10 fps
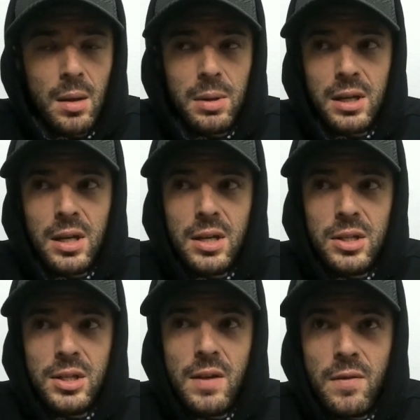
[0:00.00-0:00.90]

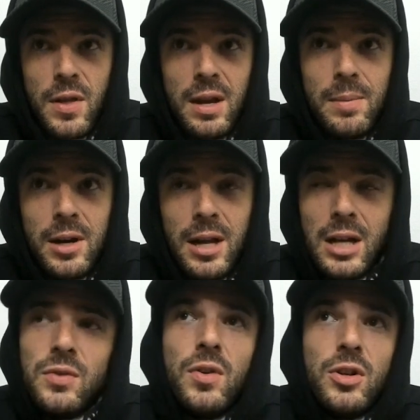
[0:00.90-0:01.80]
Because if you think about it,
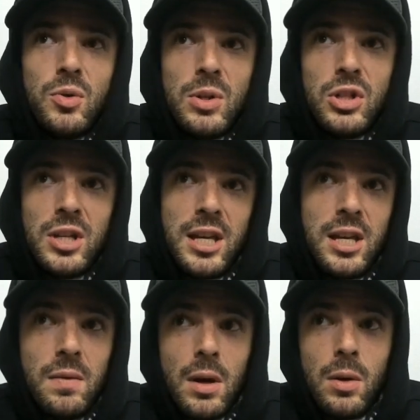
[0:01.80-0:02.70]
expert intuition
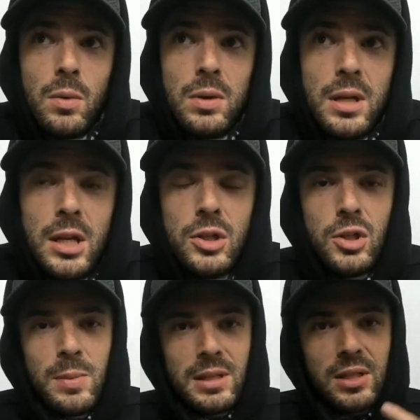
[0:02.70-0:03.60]
hero needs
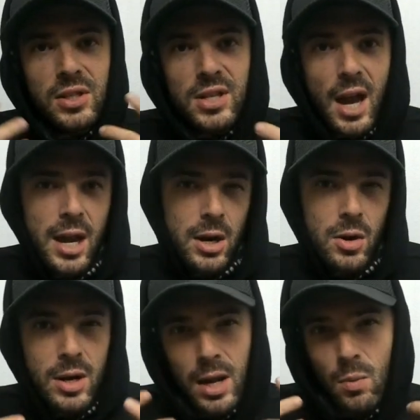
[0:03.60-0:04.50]
to be
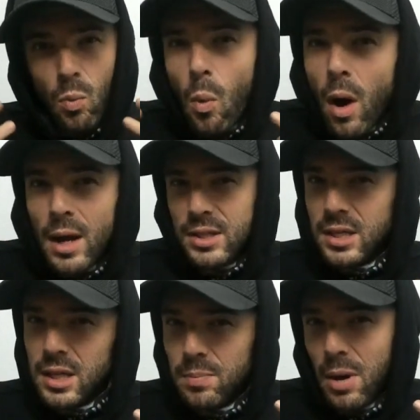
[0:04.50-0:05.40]
desired and wanted